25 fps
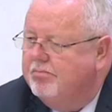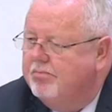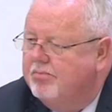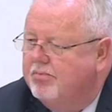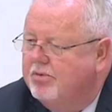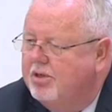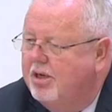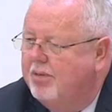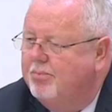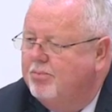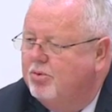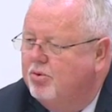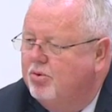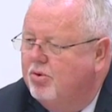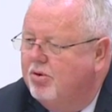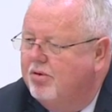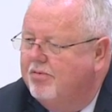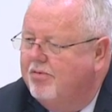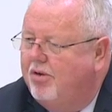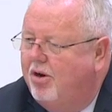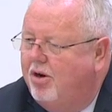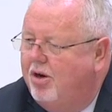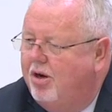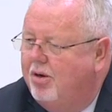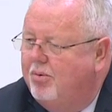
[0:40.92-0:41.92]
some sort
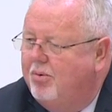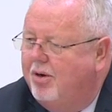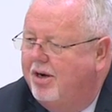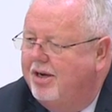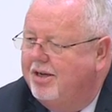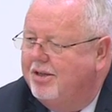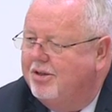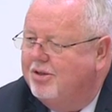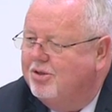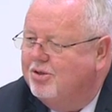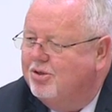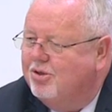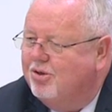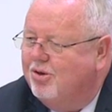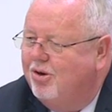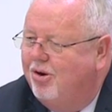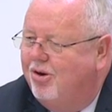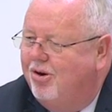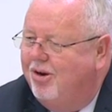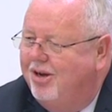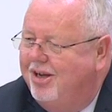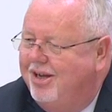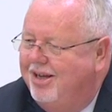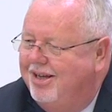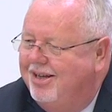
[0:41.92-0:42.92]
of highway in the
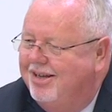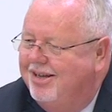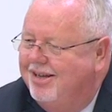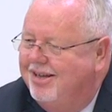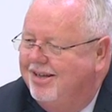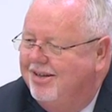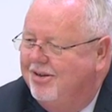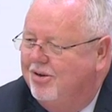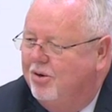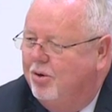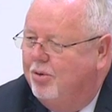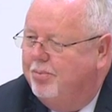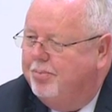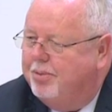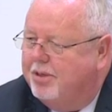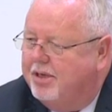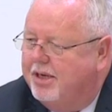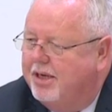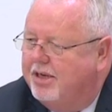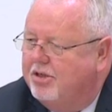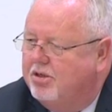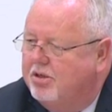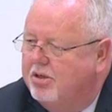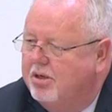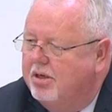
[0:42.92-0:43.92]
sky, or
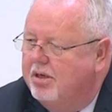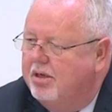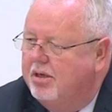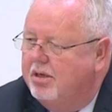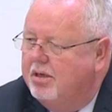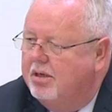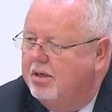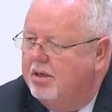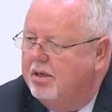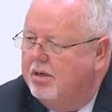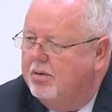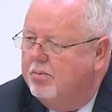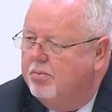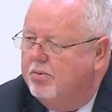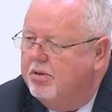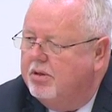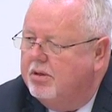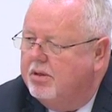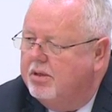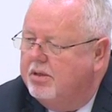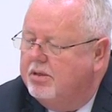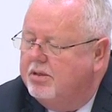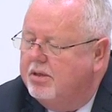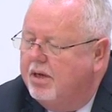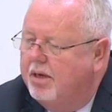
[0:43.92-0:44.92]
potentially with
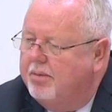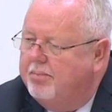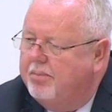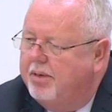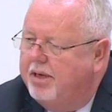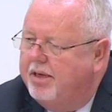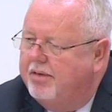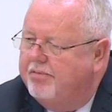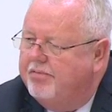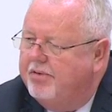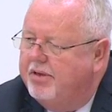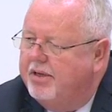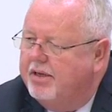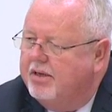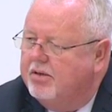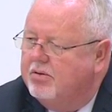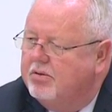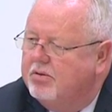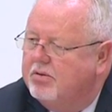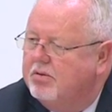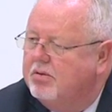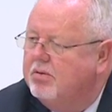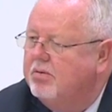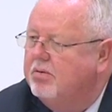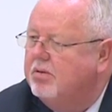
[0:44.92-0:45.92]
these unmanned
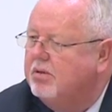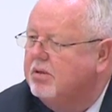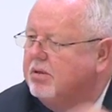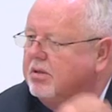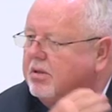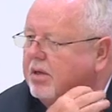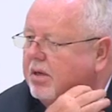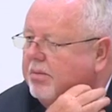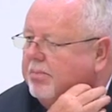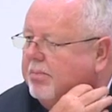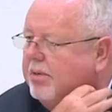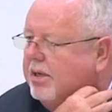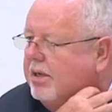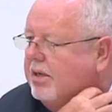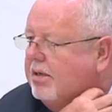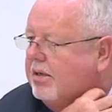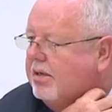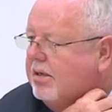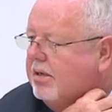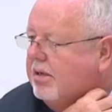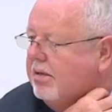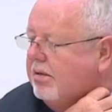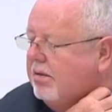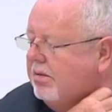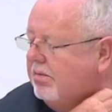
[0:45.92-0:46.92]
vehicles, these
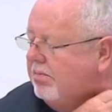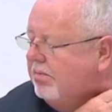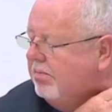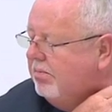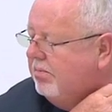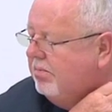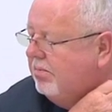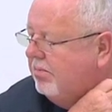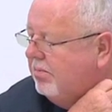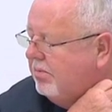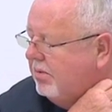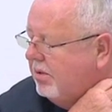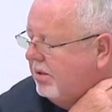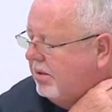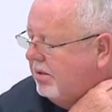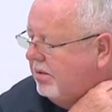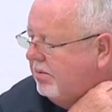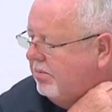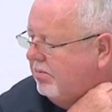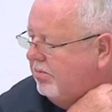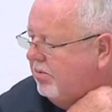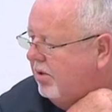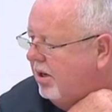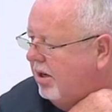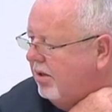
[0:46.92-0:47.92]
unmanned
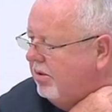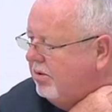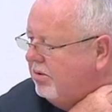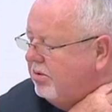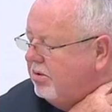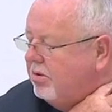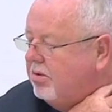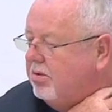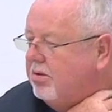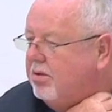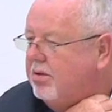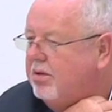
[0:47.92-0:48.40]
drones?